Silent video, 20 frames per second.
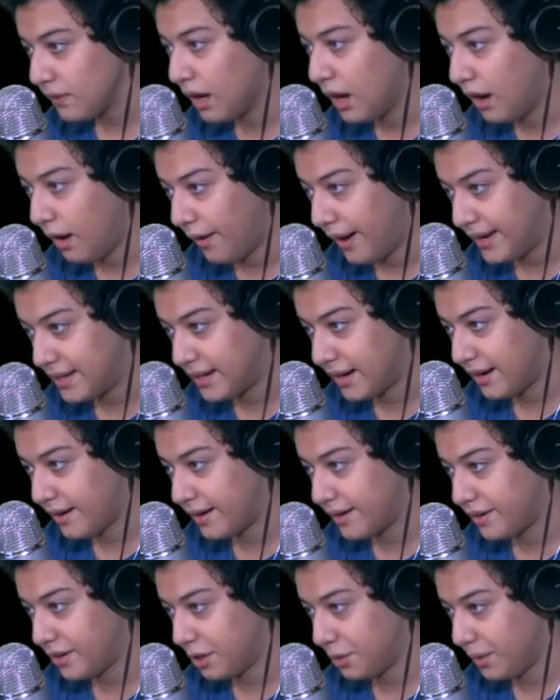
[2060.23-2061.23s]

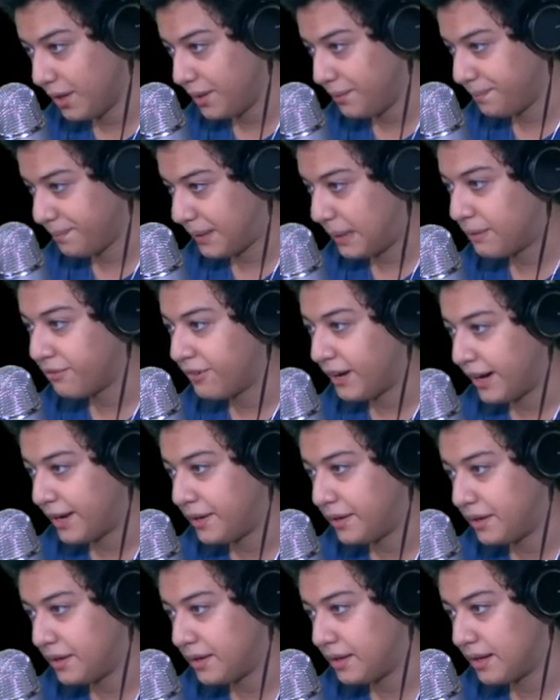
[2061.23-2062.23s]
Alright, you know what? I'm
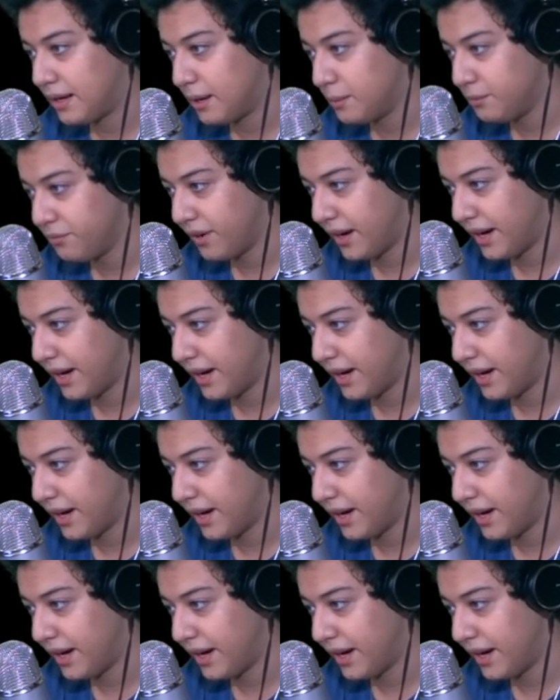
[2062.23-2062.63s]
fine. I